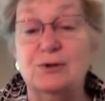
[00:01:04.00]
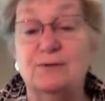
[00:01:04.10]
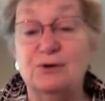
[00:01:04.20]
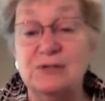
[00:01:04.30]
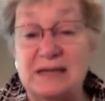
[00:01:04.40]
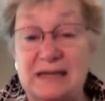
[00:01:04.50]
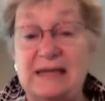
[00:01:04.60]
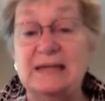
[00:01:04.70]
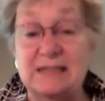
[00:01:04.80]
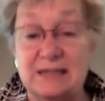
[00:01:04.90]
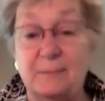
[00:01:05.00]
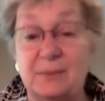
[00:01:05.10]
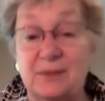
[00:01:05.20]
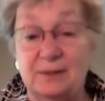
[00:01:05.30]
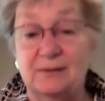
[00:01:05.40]
university gets
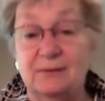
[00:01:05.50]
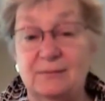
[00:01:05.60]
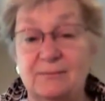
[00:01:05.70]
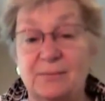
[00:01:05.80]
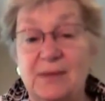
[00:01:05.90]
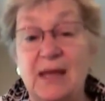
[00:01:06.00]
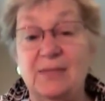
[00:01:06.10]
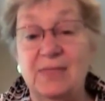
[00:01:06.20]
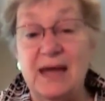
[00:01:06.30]
something, and